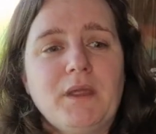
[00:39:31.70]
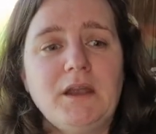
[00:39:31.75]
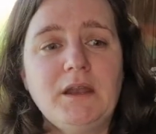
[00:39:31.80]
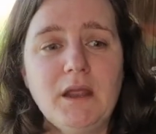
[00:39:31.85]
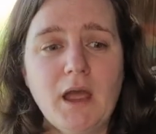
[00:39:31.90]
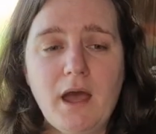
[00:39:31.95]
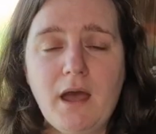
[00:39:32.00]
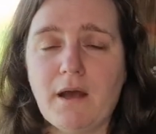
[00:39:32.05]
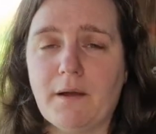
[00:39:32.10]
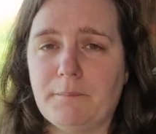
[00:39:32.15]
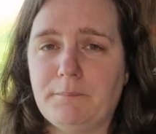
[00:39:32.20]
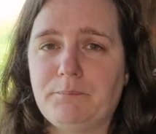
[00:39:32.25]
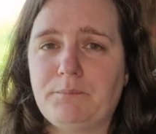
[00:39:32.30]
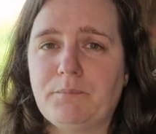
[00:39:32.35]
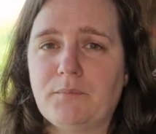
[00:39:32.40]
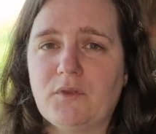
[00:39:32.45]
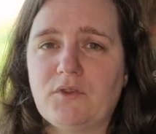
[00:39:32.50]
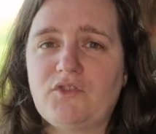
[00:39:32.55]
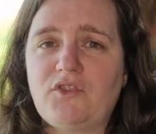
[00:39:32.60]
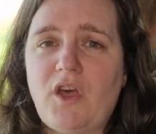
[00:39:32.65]
And yeah,
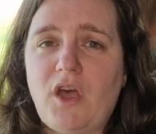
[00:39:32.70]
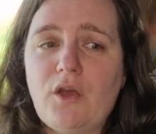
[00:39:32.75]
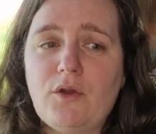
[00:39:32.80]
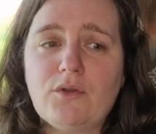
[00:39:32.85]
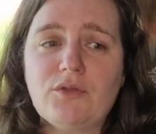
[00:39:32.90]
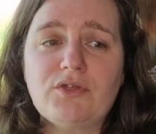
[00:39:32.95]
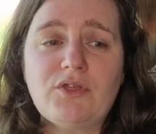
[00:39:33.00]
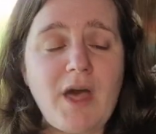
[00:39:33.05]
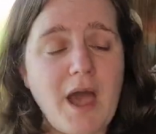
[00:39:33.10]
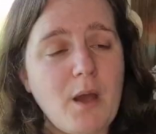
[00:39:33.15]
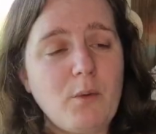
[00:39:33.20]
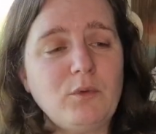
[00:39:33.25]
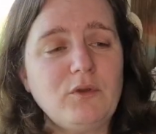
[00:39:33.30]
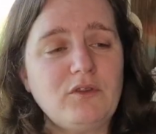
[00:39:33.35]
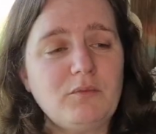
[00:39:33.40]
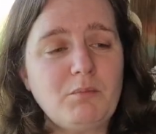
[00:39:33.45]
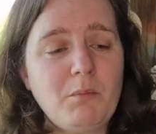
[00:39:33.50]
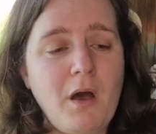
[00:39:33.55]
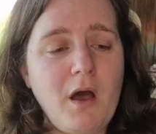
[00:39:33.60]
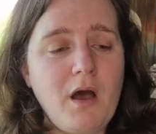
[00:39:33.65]
so that
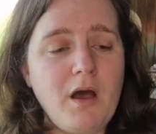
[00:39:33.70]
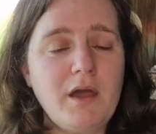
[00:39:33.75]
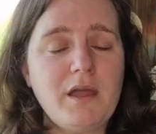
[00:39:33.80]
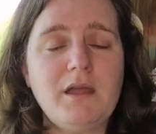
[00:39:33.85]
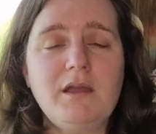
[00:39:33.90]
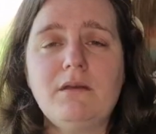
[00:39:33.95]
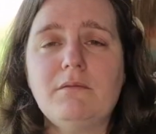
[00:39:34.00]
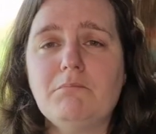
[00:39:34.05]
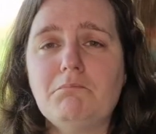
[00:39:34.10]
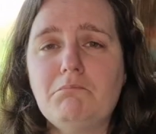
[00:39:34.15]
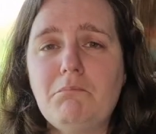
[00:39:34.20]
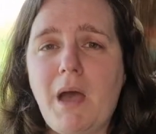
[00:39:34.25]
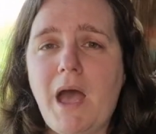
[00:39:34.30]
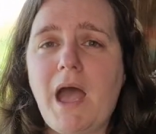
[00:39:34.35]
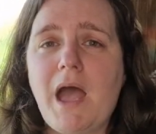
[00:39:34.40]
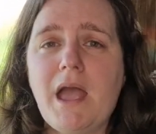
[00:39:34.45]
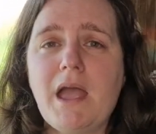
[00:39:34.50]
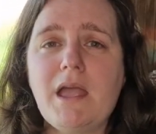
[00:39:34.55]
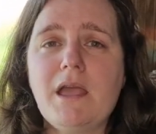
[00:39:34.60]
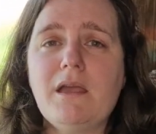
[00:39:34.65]
was my
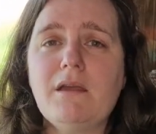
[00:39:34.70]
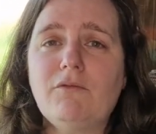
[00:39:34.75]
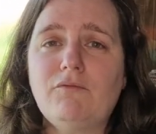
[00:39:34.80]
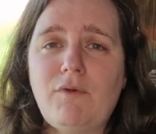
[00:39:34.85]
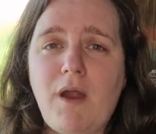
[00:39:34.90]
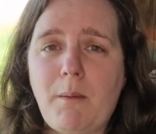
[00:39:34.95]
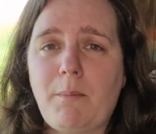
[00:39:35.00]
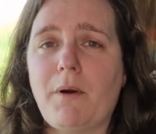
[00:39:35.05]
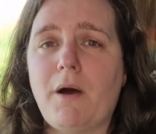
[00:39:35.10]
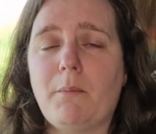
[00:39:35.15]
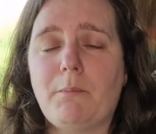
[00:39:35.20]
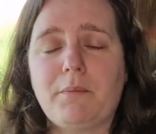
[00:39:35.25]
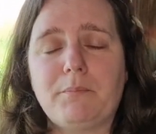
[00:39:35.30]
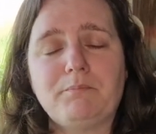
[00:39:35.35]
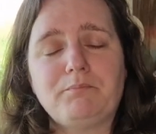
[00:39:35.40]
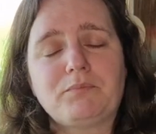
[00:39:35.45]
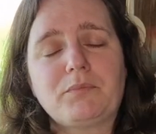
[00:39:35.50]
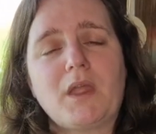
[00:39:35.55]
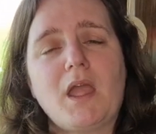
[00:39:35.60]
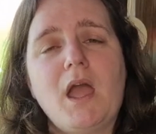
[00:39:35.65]
May wrap up.
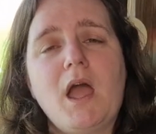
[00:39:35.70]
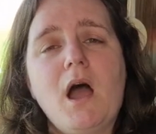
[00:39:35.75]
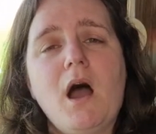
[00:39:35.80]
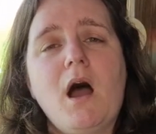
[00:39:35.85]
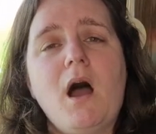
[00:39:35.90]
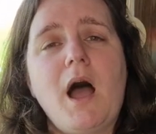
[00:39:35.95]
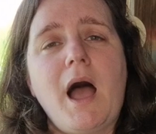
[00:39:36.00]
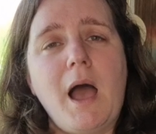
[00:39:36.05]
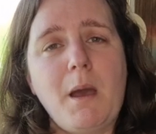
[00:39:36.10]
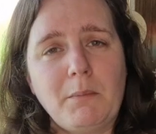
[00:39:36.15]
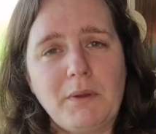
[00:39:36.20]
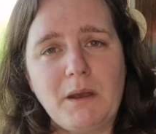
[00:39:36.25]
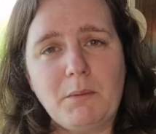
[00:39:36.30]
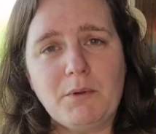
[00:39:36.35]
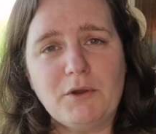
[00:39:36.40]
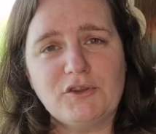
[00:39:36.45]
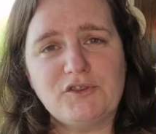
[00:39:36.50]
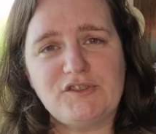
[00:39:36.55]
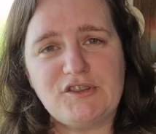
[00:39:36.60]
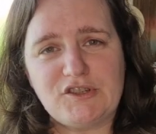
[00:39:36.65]
How many
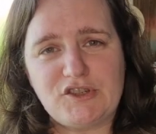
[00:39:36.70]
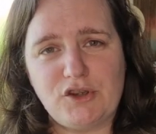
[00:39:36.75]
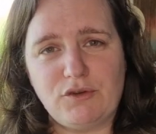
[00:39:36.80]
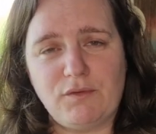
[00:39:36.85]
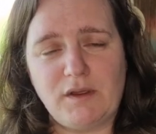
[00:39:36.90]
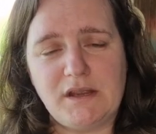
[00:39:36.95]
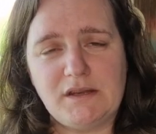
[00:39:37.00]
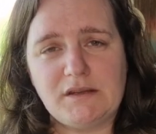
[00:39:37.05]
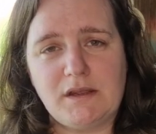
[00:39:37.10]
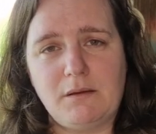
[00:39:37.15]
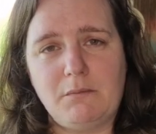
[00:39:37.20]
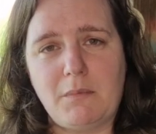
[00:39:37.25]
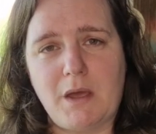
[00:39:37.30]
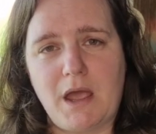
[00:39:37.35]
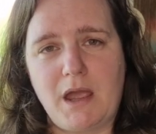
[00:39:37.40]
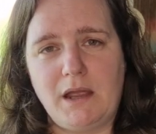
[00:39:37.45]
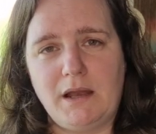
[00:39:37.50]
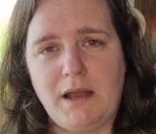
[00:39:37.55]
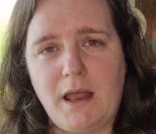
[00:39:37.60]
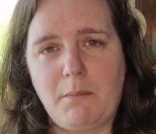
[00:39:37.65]
books did you read in
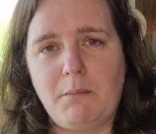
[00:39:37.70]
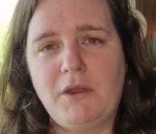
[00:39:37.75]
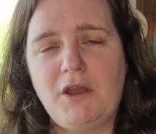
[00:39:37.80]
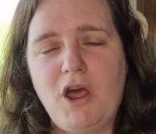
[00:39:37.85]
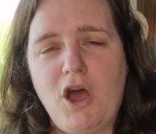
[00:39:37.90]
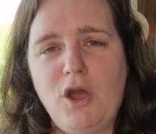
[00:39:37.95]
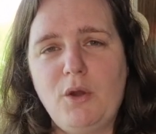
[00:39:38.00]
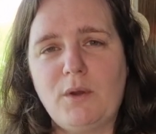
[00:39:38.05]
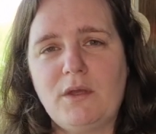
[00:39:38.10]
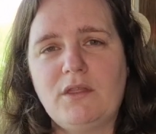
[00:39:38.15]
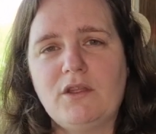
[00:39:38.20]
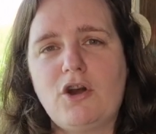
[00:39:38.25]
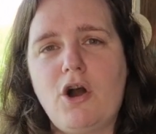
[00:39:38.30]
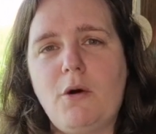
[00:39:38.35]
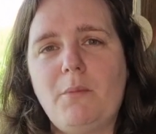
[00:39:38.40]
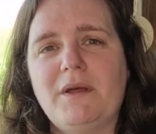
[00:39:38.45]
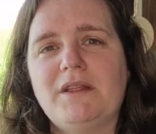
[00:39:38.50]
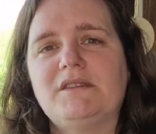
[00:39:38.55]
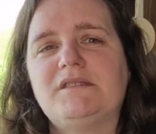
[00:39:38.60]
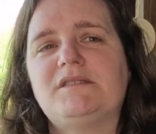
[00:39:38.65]
May? Let me know in the
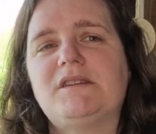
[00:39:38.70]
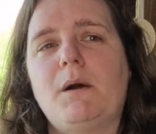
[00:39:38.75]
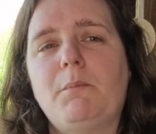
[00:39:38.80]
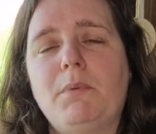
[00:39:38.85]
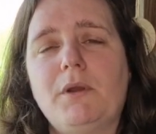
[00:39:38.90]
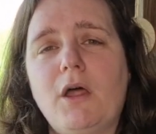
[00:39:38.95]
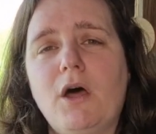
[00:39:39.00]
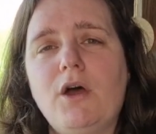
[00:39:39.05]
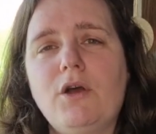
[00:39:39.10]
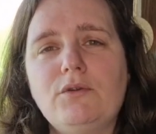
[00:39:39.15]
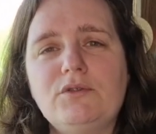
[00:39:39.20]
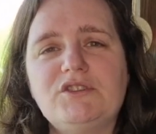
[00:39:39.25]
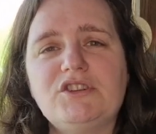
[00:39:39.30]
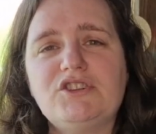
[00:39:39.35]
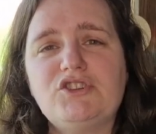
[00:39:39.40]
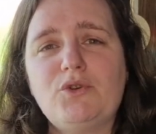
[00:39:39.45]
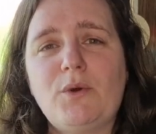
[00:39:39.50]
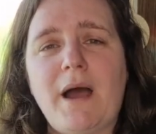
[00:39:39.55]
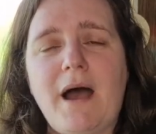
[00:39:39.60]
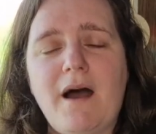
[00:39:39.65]
comments down below.
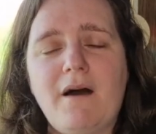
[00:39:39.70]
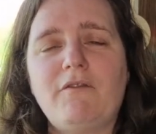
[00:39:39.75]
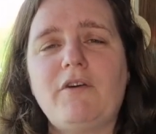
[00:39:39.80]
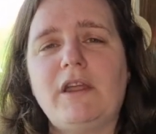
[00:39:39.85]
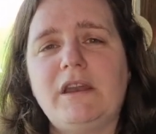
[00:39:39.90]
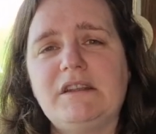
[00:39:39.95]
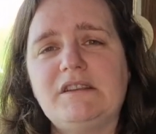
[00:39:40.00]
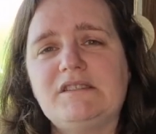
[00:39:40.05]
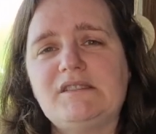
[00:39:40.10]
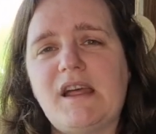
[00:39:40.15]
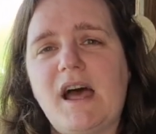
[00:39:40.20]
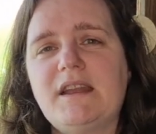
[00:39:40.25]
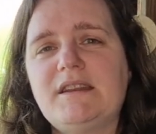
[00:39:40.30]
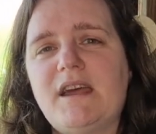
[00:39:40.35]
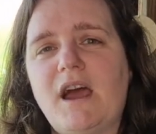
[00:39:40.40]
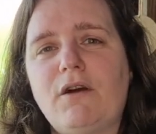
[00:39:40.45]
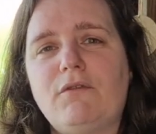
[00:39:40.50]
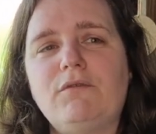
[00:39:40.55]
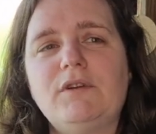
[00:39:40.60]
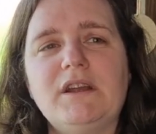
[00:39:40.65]
Did you have any
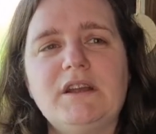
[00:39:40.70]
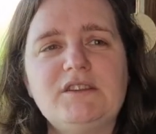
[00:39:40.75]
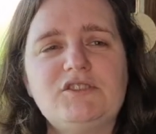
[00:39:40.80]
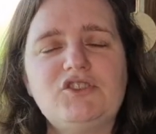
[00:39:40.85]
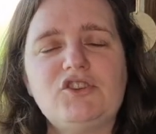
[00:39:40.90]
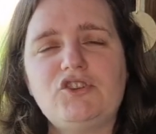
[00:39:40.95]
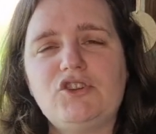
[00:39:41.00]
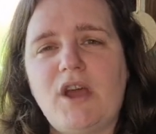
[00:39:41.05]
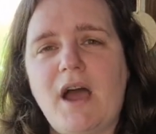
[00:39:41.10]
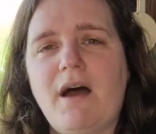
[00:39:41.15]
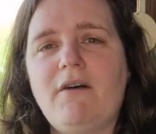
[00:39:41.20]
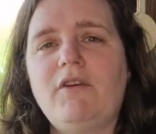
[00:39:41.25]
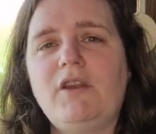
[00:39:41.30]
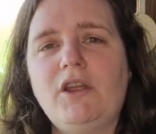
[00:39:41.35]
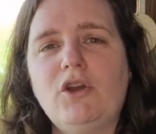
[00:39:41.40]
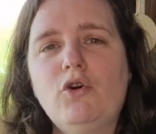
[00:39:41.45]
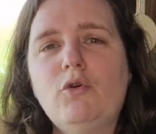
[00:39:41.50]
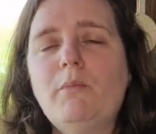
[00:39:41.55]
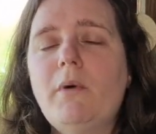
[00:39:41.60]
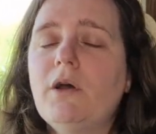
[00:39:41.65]
standout reads? Did you have
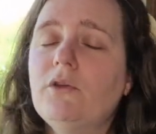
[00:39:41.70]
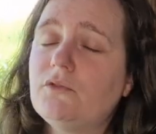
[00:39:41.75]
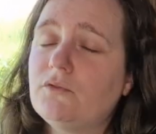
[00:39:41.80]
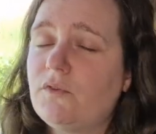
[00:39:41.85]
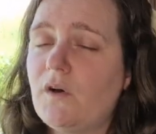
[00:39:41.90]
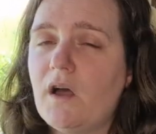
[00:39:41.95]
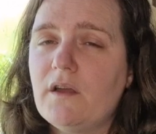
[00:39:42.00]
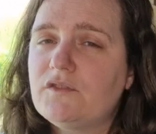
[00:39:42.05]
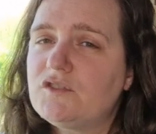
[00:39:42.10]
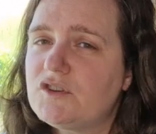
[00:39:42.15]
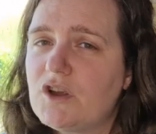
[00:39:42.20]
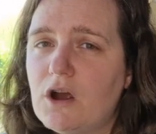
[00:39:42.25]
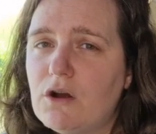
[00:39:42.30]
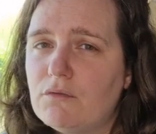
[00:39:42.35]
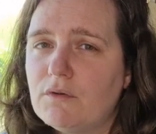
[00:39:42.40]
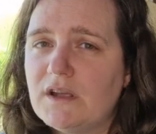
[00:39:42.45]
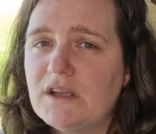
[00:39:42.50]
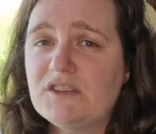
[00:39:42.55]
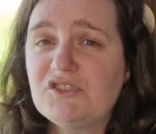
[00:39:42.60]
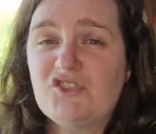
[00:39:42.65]
any almost five
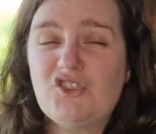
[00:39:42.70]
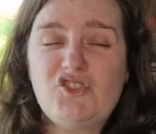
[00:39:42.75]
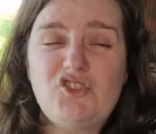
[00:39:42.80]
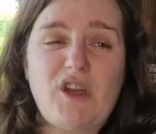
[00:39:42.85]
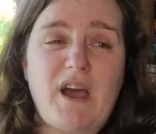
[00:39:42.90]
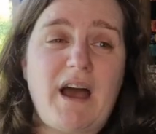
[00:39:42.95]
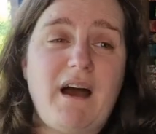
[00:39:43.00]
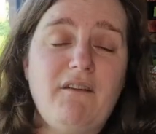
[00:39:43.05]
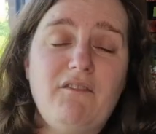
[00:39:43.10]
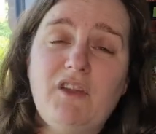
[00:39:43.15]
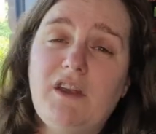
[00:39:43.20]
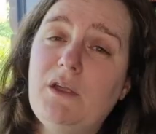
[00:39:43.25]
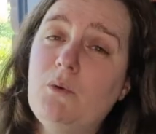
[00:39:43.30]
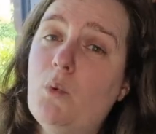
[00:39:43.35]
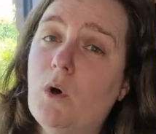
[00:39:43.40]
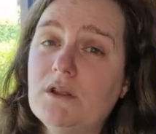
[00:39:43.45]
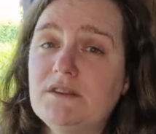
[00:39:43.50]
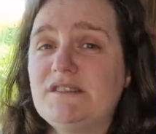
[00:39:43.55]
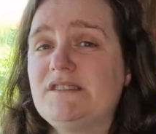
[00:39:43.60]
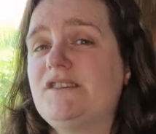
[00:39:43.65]
star reads? Did you have any
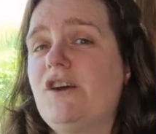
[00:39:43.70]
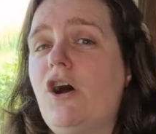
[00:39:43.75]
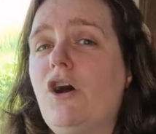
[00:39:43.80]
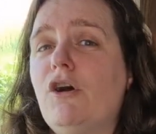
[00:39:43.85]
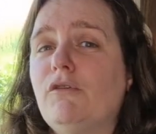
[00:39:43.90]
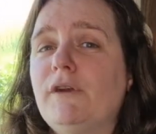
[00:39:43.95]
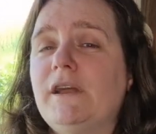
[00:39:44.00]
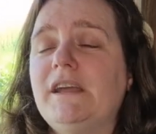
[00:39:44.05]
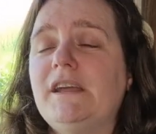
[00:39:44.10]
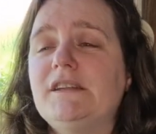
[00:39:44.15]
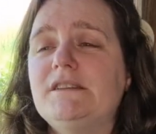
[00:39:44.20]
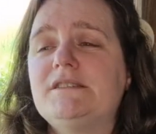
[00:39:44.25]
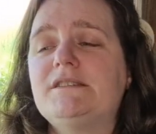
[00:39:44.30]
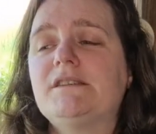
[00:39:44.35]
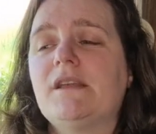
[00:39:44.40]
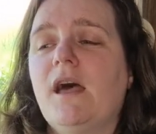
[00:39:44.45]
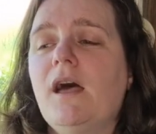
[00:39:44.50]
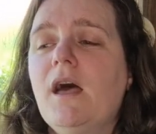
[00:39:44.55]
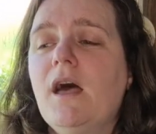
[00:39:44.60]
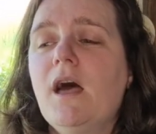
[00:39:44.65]
one star
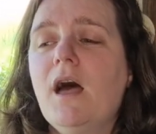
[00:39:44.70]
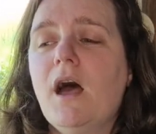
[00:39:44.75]
reads?